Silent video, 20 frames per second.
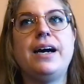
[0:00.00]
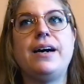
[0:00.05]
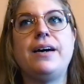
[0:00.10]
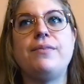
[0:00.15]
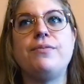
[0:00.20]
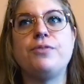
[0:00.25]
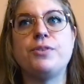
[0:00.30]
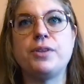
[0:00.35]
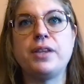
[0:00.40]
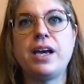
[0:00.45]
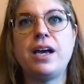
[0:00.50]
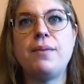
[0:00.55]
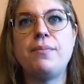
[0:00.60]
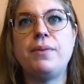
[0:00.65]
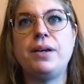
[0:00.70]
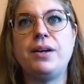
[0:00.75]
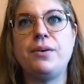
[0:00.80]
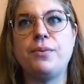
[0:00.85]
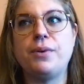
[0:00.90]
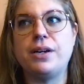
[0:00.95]
For them,
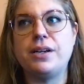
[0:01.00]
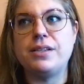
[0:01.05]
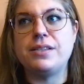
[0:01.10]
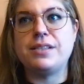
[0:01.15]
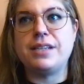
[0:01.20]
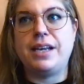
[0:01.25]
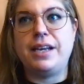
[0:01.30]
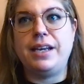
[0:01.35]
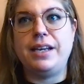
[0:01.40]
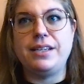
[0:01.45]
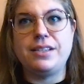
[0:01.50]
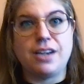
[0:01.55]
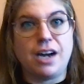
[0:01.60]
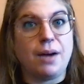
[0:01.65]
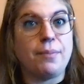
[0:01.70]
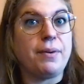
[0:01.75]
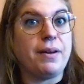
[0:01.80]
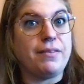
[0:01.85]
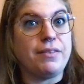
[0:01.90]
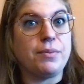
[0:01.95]
it was a
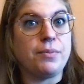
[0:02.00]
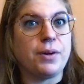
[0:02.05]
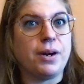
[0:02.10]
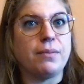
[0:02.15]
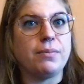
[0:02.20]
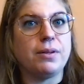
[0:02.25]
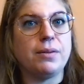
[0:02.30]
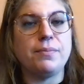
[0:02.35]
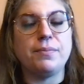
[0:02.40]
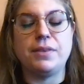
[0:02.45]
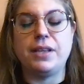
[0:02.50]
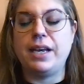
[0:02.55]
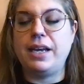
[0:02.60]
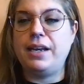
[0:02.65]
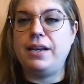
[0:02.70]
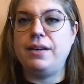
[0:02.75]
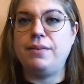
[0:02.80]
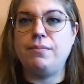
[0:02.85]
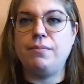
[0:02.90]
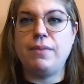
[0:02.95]
top-heavy problem.
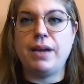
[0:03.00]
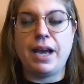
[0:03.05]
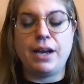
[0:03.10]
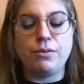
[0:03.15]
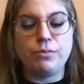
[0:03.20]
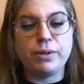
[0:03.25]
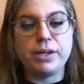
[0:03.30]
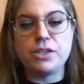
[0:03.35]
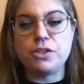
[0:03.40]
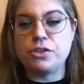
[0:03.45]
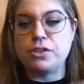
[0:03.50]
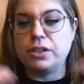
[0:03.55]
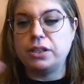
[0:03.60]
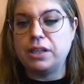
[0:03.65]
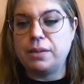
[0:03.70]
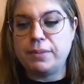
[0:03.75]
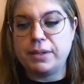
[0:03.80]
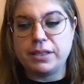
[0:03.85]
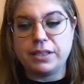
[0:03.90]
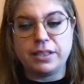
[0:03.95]
They had reached the
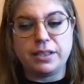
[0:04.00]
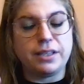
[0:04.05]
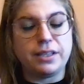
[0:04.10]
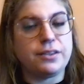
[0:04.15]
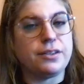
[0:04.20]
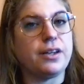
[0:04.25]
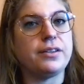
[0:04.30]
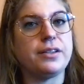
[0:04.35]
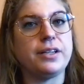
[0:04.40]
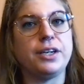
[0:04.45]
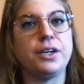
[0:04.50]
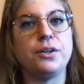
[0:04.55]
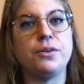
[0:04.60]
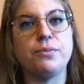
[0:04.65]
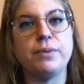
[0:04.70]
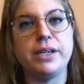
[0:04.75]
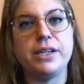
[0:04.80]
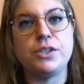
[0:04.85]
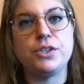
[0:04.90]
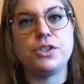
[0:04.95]
limit that they thought they could
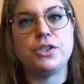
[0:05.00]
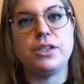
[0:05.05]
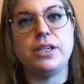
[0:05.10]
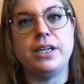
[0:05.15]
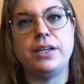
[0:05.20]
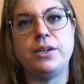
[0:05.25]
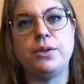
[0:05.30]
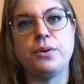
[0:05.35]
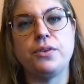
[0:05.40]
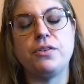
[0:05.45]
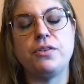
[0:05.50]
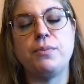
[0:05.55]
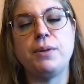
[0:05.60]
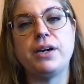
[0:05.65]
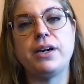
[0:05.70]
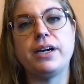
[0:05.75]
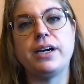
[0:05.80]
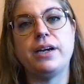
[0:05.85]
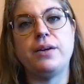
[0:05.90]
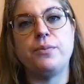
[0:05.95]
reach in North
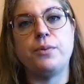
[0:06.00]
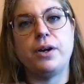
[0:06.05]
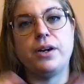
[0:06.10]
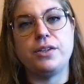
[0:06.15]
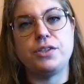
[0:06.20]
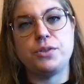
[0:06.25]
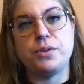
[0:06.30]
America and wanted to